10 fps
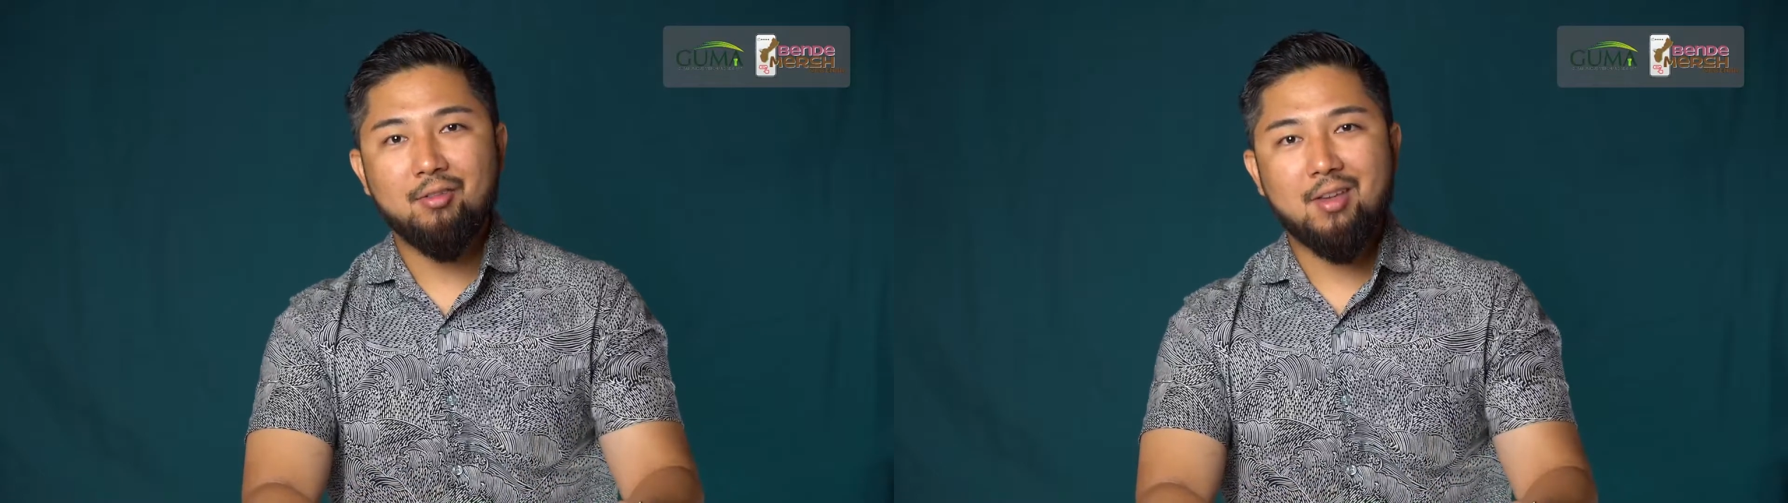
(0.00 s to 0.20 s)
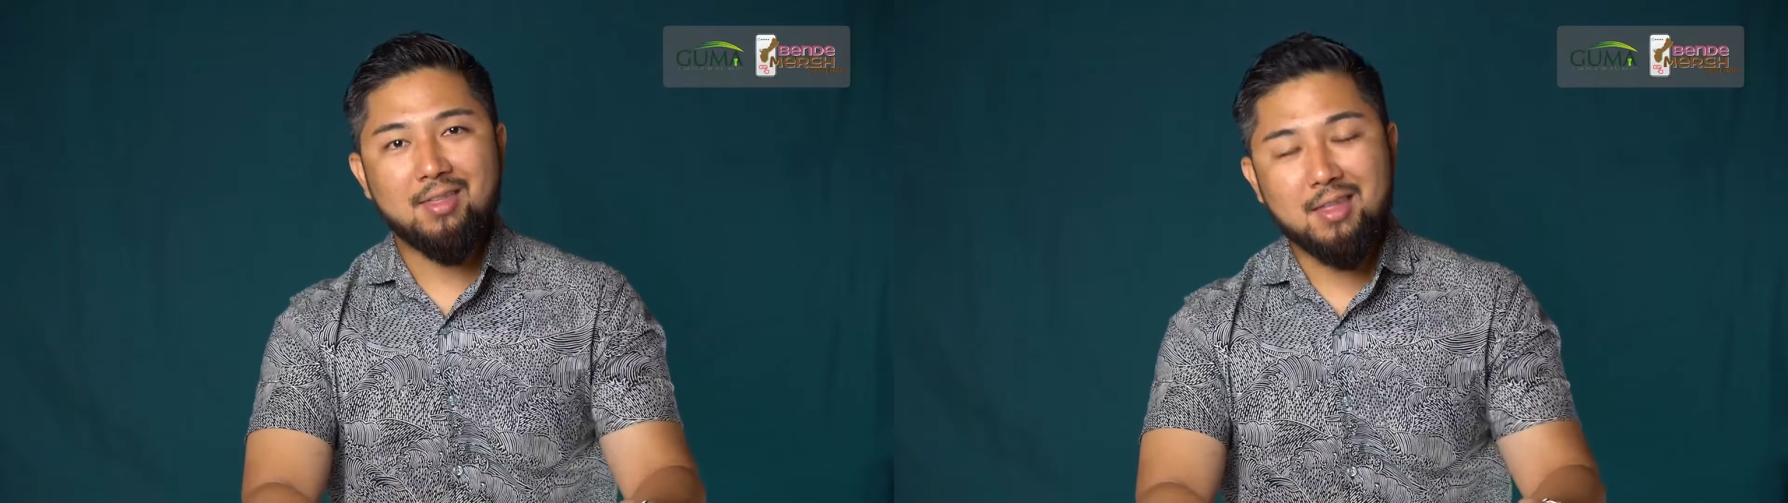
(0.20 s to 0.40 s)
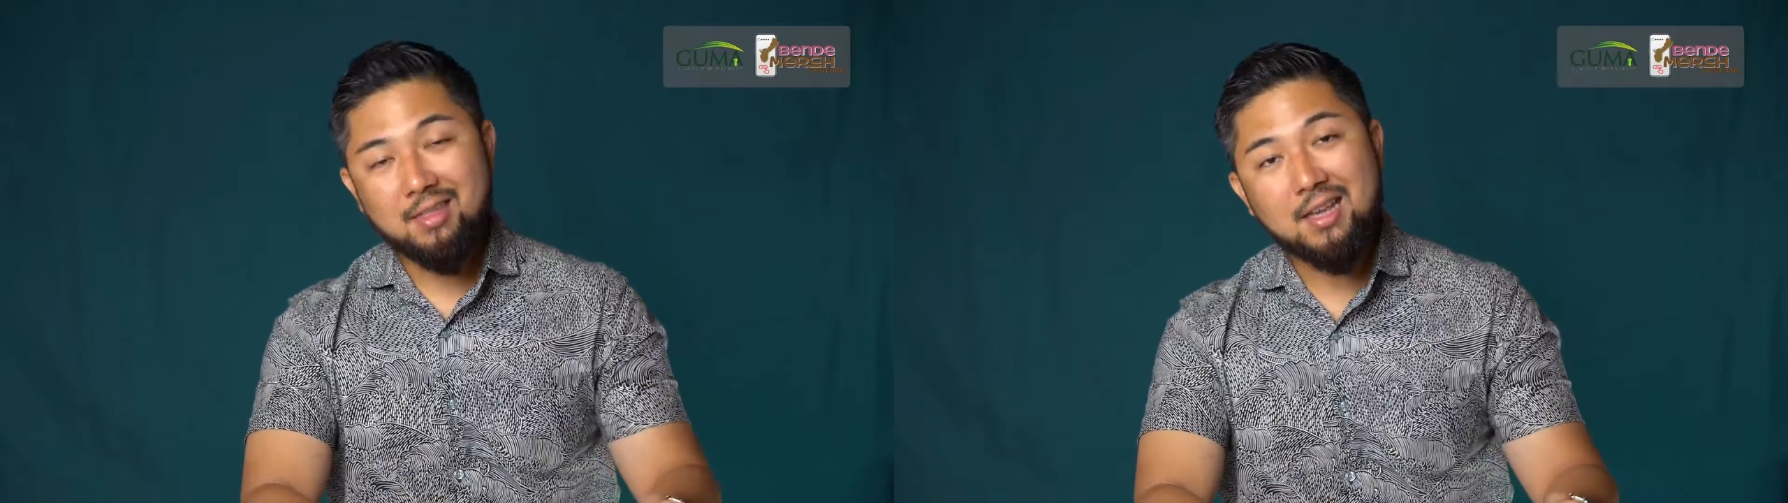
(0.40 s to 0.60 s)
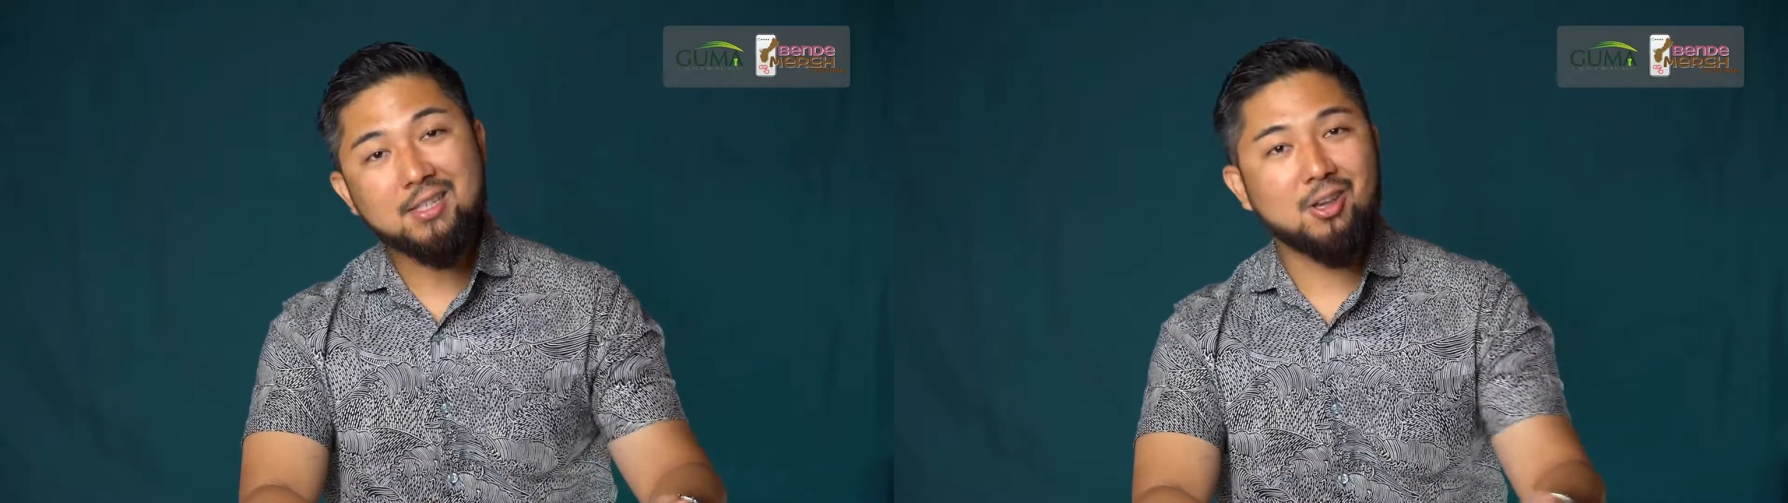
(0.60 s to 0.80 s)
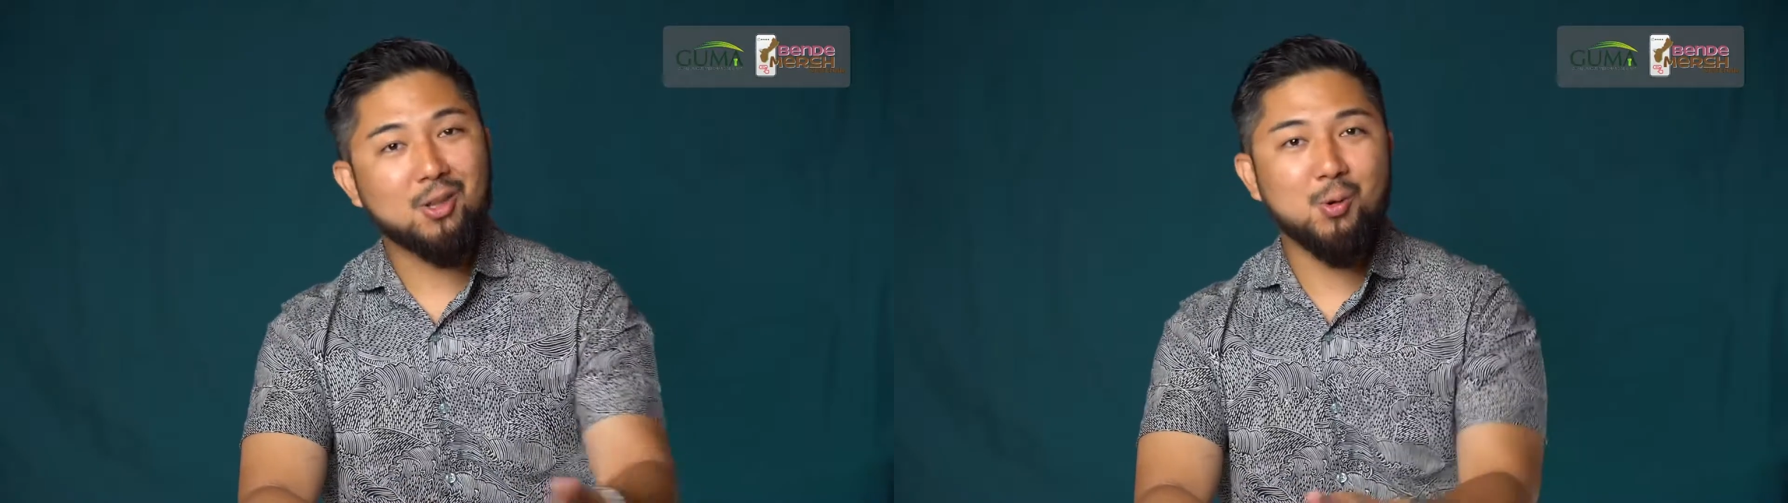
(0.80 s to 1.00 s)
and then they
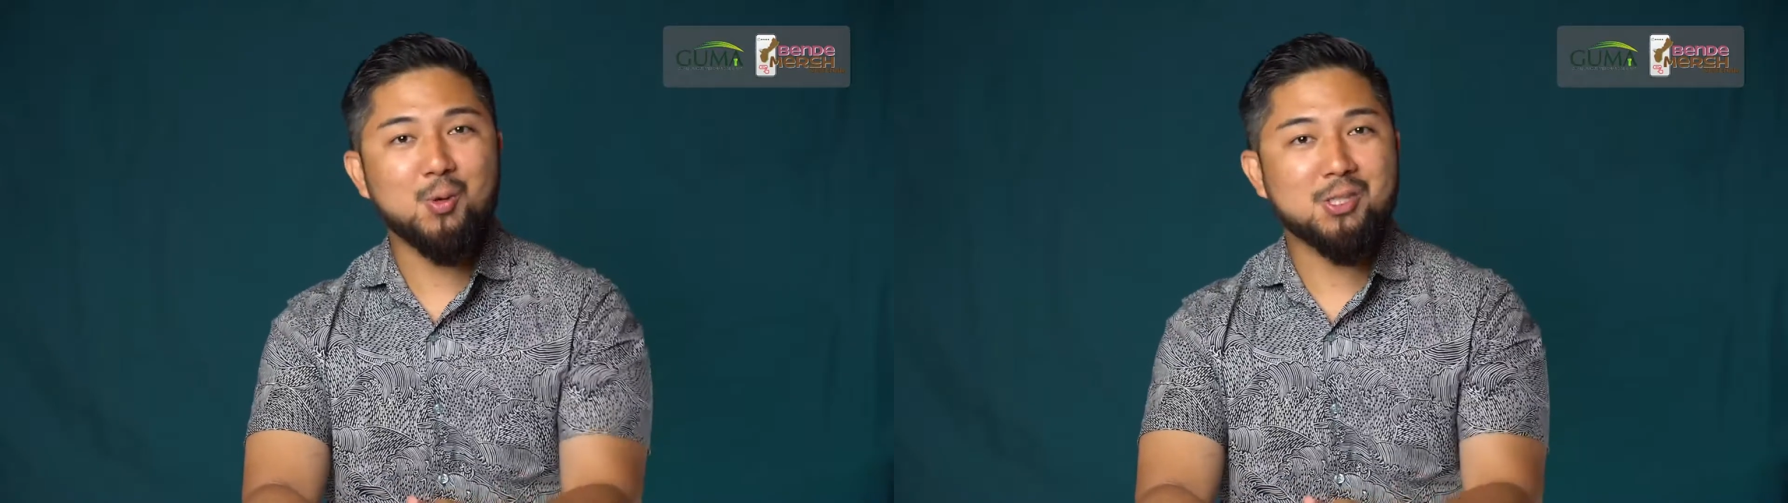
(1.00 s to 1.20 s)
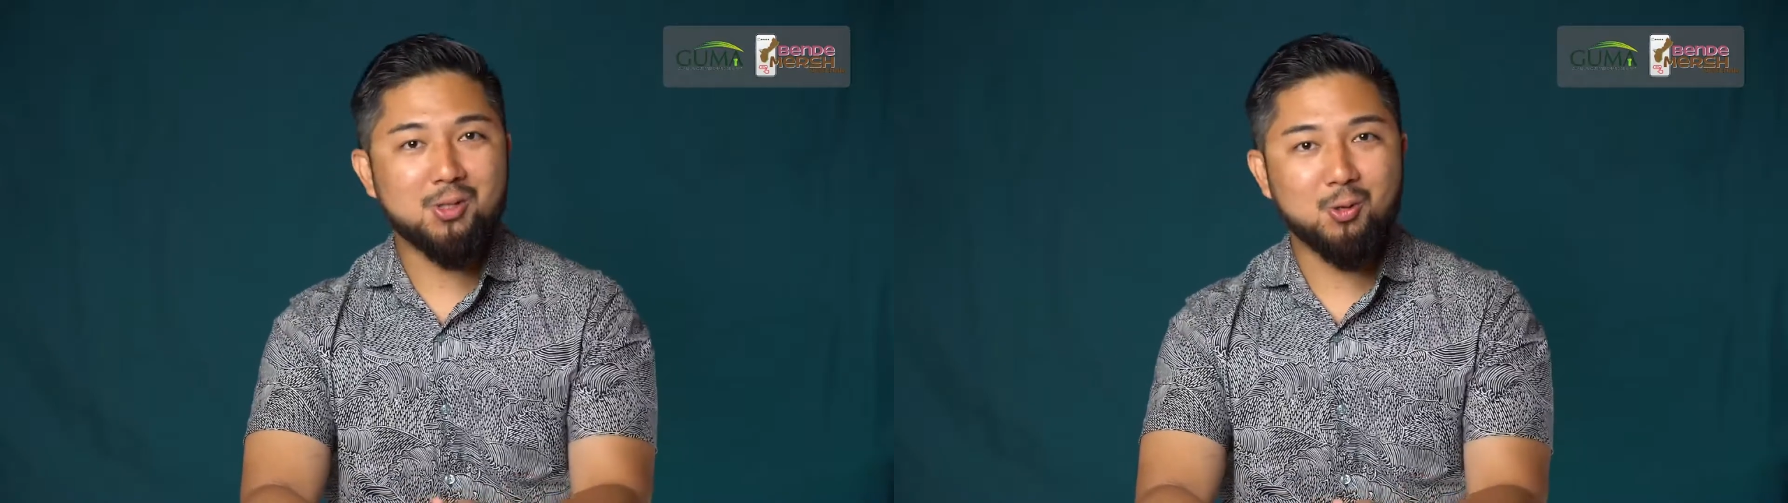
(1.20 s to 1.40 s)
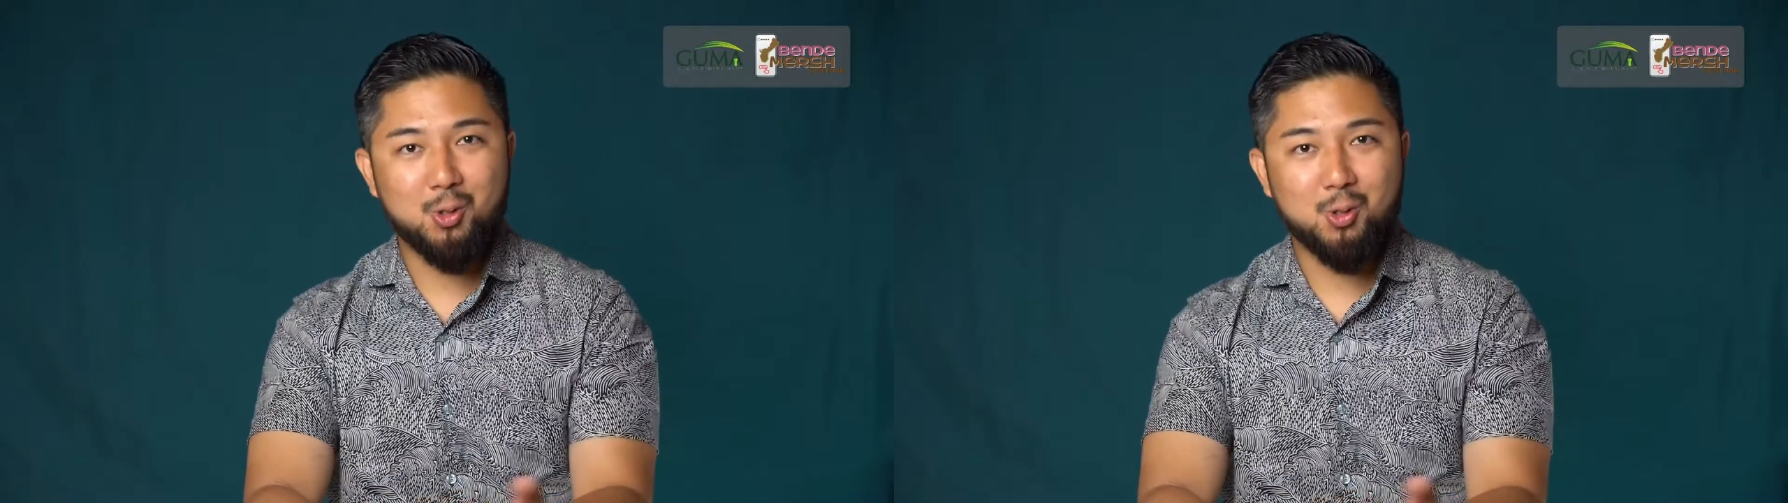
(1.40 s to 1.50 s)
saw that we were still